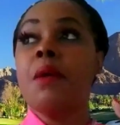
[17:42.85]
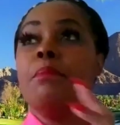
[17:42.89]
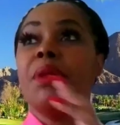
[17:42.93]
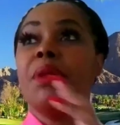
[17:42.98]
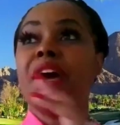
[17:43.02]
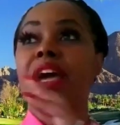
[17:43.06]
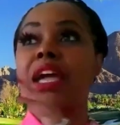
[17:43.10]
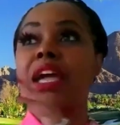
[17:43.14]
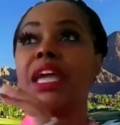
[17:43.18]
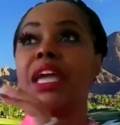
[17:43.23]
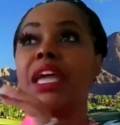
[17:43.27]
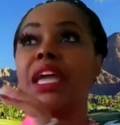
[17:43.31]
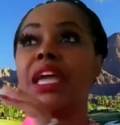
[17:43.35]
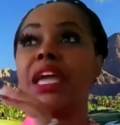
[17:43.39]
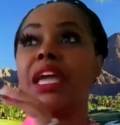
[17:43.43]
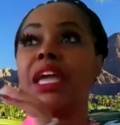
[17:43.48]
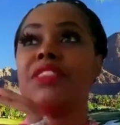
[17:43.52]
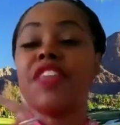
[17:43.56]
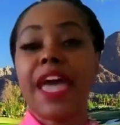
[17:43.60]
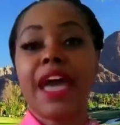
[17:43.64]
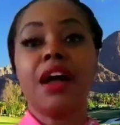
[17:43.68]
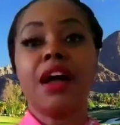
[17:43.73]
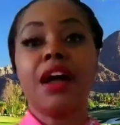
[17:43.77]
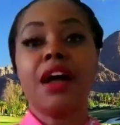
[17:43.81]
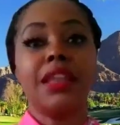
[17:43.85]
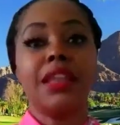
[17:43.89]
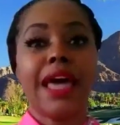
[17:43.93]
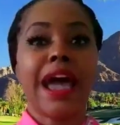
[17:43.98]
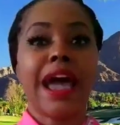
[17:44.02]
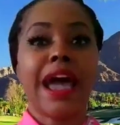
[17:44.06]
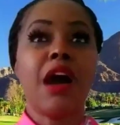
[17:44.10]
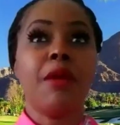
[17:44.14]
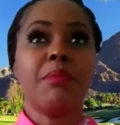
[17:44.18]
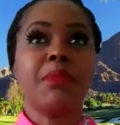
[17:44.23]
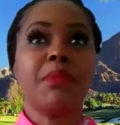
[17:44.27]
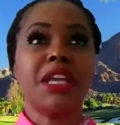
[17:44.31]
But that
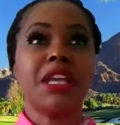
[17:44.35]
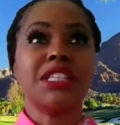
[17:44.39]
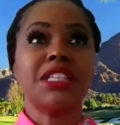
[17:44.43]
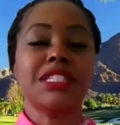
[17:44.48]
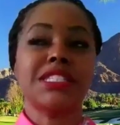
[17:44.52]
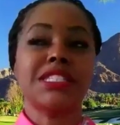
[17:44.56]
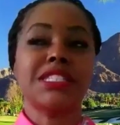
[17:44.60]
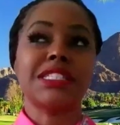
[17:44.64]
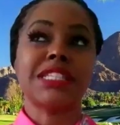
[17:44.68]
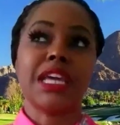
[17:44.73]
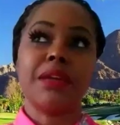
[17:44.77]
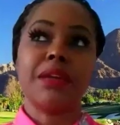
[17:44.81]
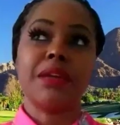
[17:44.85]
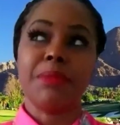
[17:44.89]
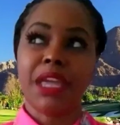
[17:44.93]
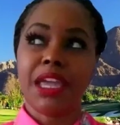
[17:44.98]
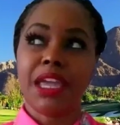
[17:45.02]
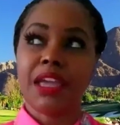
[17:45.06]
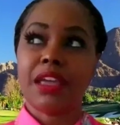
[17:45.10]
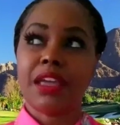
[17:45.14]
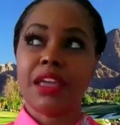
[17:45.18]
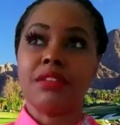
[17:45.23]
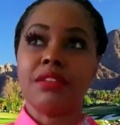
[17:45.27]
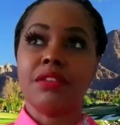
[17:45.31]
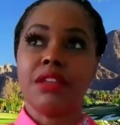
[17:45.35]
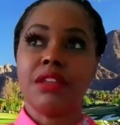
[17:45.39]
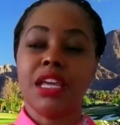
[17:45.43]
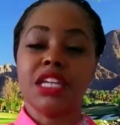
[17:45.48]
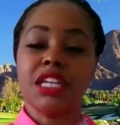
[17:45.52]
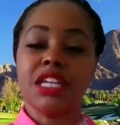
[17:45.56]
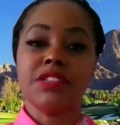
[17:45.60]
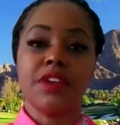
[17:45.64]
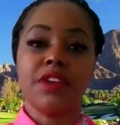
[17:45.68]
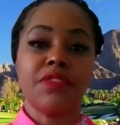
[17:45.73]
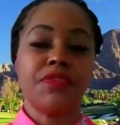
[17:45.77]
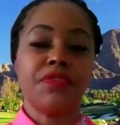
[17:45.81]
allowed me to say, man,
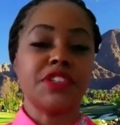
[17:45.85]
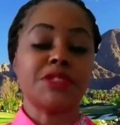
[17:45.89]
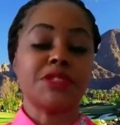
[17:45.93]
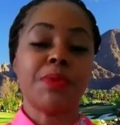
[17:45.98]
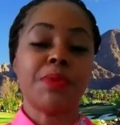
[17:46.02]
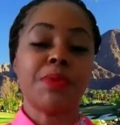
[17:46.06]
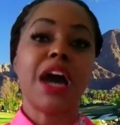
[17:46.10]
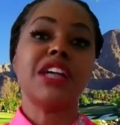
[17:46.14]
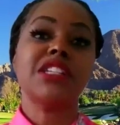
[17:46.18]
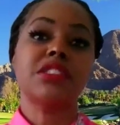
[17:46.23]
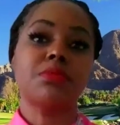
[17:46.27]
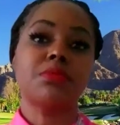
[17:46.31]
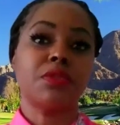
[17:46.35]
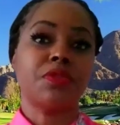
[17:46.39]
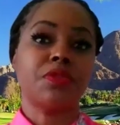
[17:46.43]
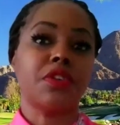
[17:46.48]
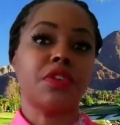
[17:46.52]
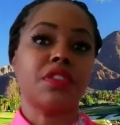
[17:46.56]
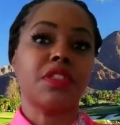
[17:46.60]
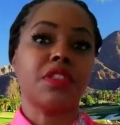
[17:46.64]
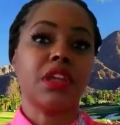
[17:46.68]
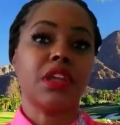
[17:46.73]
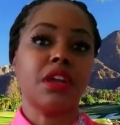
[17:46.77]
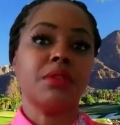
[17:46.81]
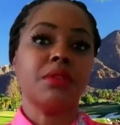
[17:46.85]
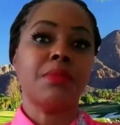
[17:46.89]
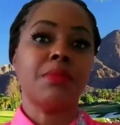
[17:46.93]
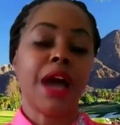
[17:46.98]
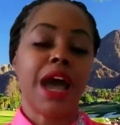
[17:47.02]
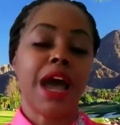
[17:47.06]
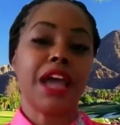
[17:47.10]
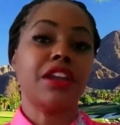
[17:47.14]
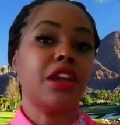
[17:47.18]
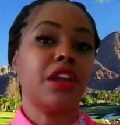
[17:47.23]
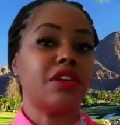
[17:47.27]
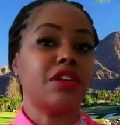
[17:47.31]
if, if it's possible for them,
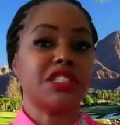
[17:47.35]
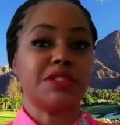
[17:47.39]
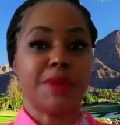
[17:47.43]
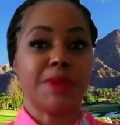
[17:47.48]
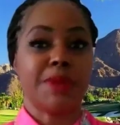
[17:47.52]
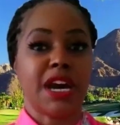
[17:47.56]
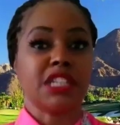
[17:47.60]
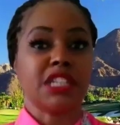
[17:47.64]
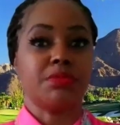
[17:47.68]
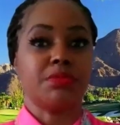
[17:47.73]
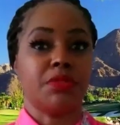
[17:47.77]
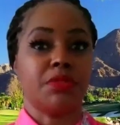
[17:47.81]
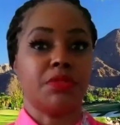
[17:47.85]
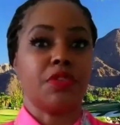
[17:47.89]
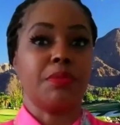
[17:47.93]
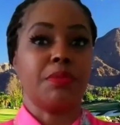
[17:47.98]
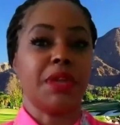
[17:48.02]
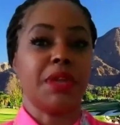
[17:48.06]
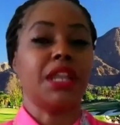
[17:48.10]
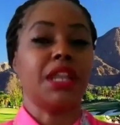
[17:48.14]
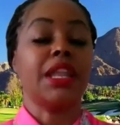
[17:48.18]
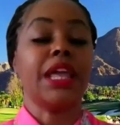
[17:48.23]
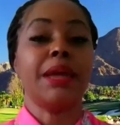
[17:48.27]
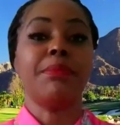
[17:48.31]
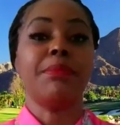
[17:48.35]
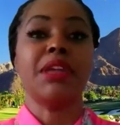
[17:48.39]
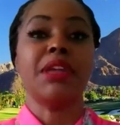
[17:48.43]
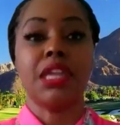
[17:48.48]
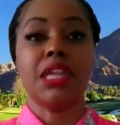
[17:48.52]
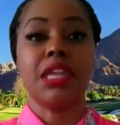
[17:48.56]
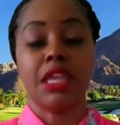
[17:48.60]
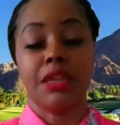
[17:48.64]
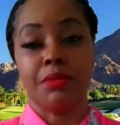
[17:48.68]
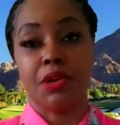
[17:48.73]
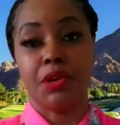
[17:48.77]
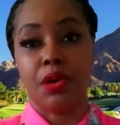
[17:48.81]
I know it's possible for me. Let me
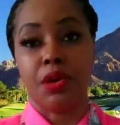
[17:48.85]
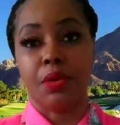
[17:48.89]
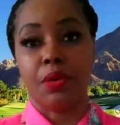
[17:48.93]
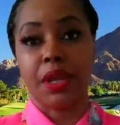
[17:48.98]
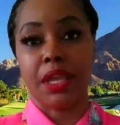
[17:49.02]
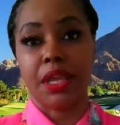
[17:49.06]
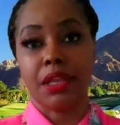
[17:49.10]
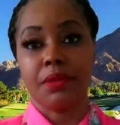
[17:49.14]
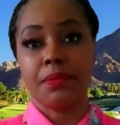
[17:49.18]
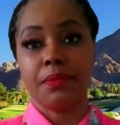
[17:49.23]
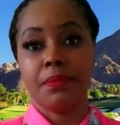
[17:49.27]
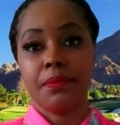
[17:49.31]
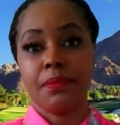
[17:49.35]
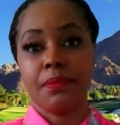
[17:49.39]
keep going.